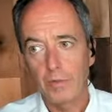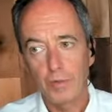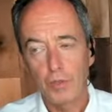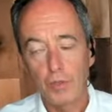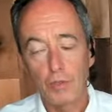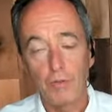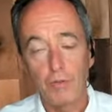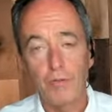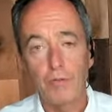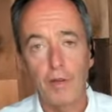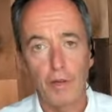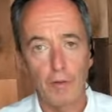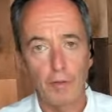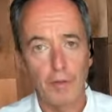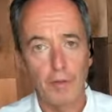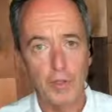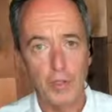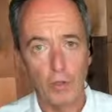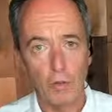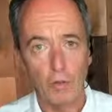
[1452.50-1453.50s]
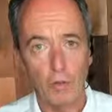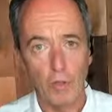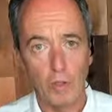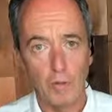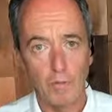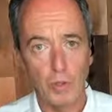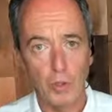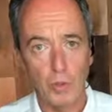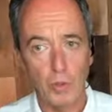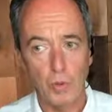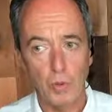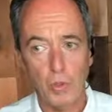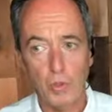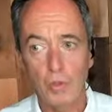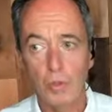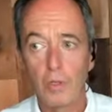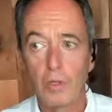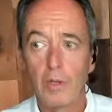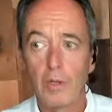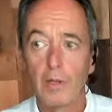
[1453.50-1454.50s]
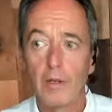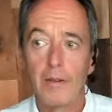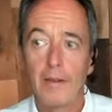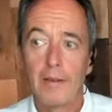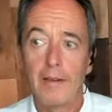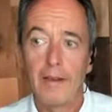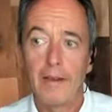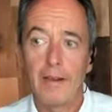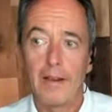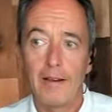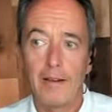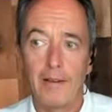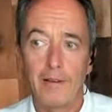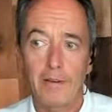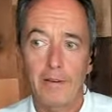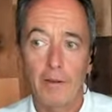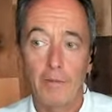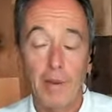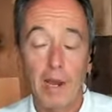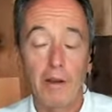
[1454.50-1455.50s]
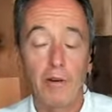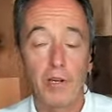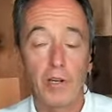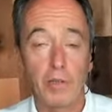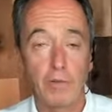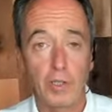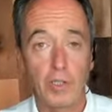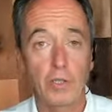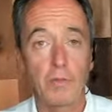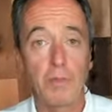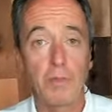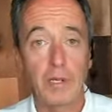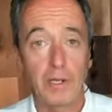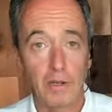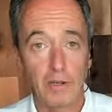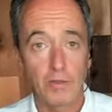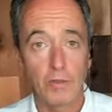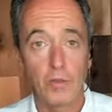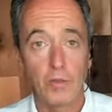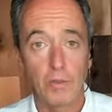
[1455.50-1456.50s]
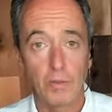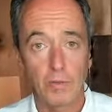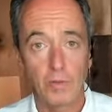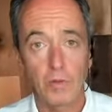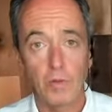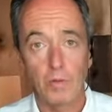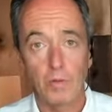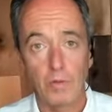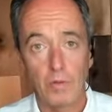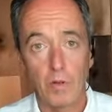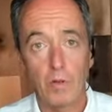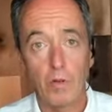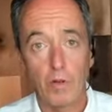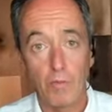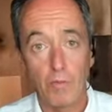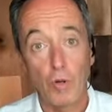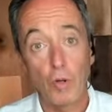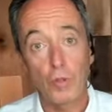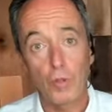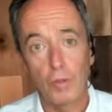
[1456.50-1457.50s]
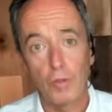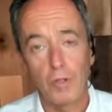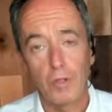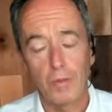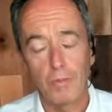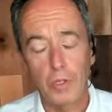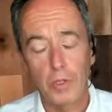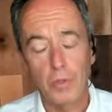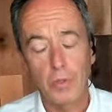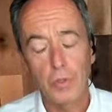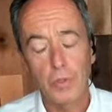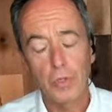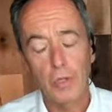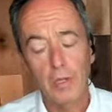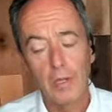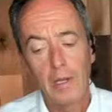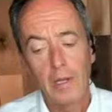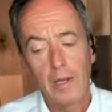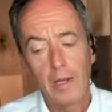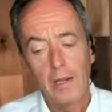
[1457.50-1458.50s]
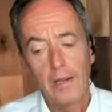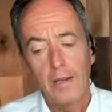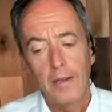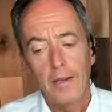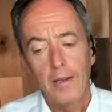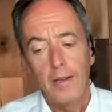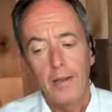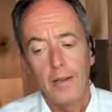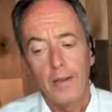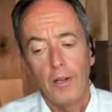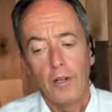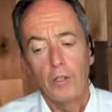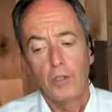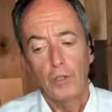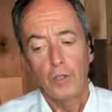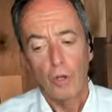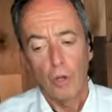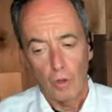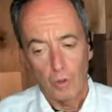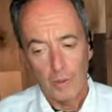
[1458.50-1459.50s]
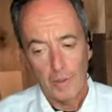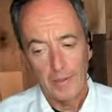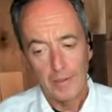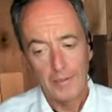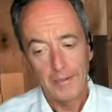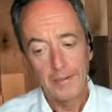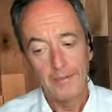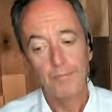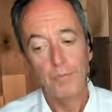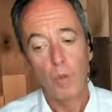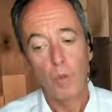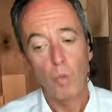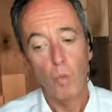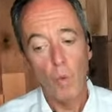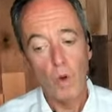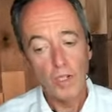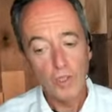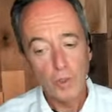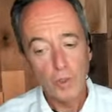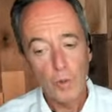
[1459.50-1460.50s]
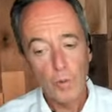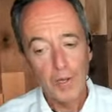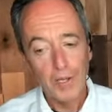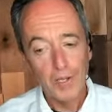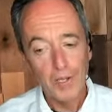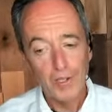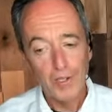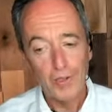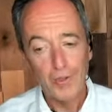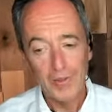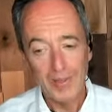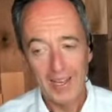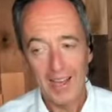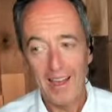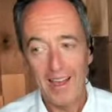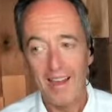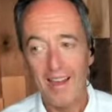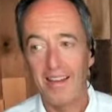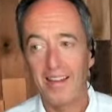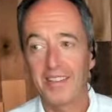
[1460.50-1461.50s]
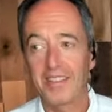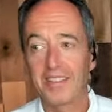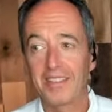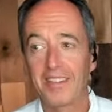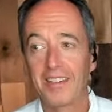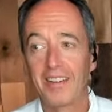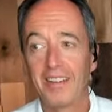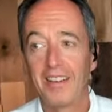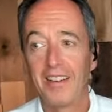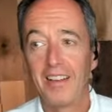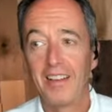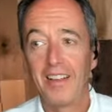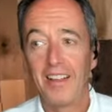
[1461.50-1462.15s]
severe physical abuse, comparatively speaking, to emotional abuse. So once we do that,